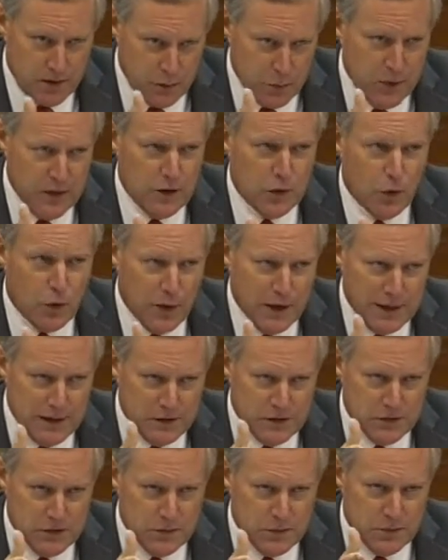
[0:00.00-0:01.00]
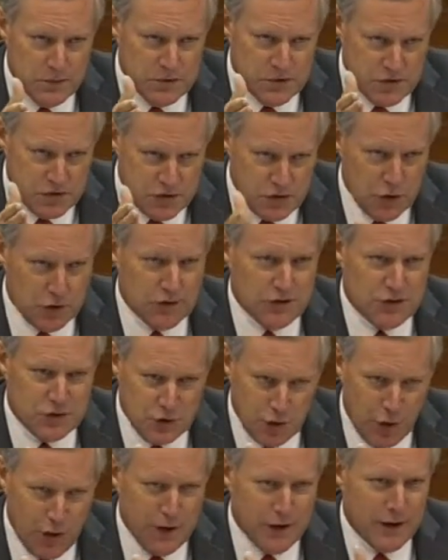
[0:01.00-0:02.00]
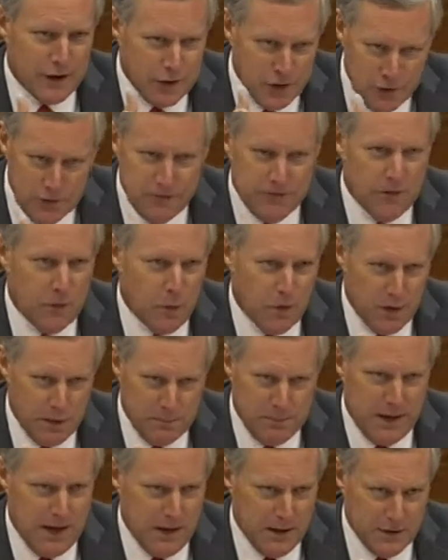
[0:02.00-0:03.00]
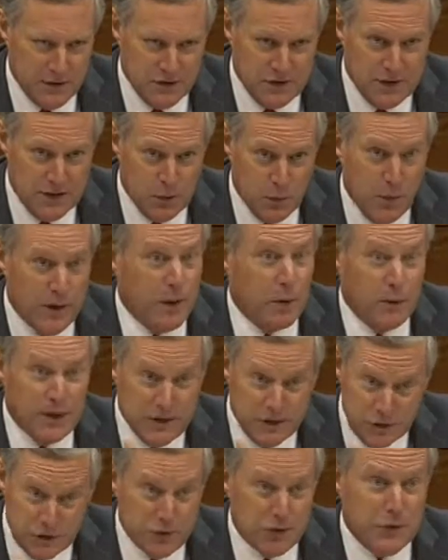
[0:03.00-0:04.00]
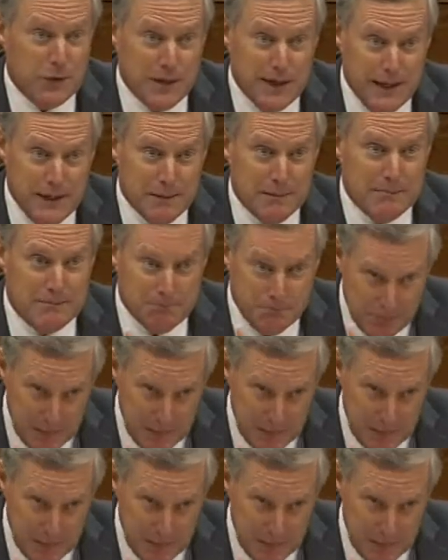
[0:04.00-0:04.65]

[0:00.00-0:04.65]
Are we going to start a new foreign policy where we truly